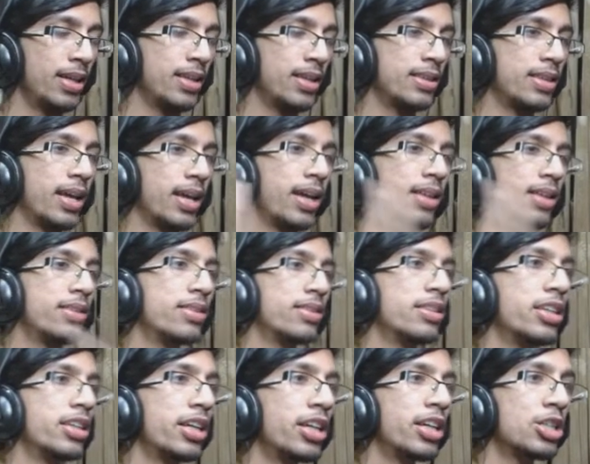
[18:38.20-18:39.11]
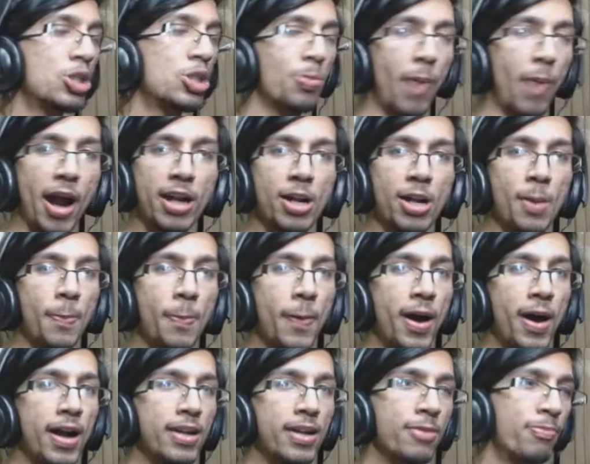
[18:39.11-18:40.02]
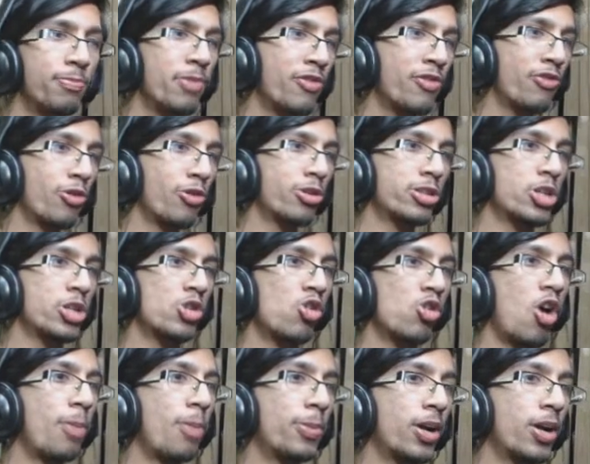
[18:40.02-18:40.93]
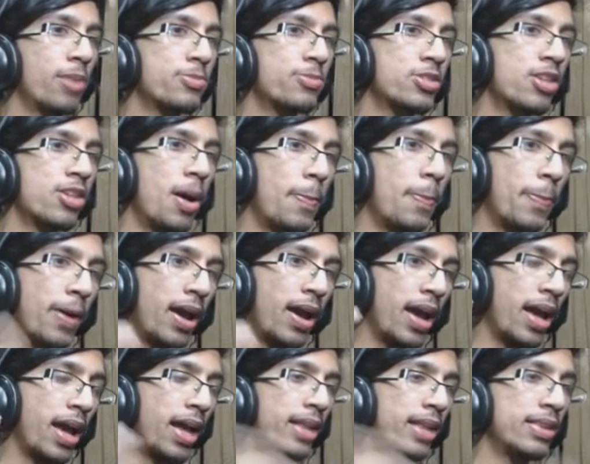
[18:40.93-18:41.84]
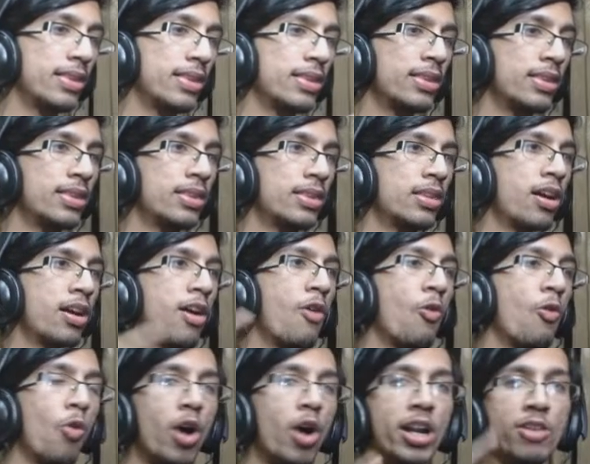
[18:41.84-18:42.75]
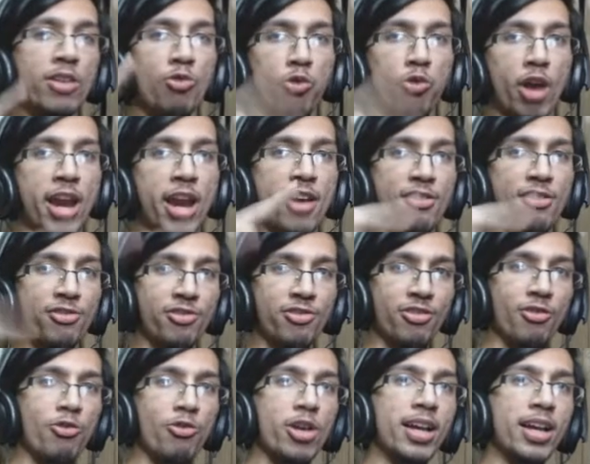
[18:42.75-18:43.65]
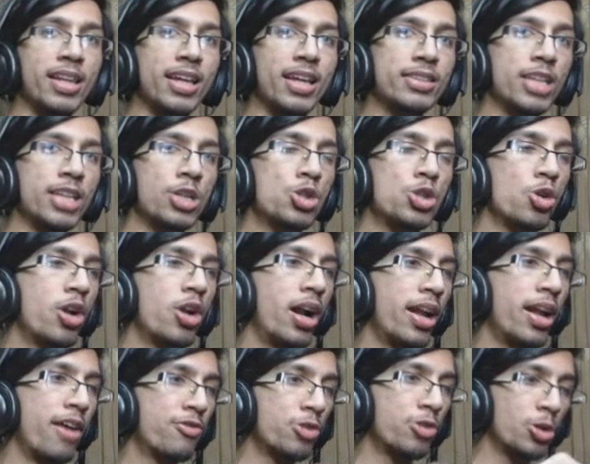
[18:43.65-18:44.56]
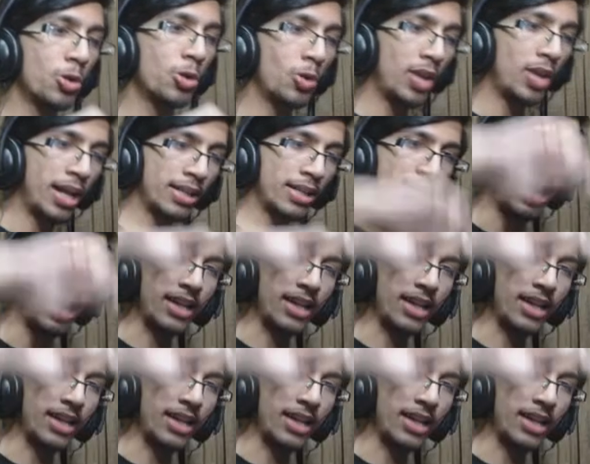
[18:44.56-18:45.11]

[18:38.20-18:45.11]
then the spider part before the drop comes up, and the one wave wiggling that you gotta have to do like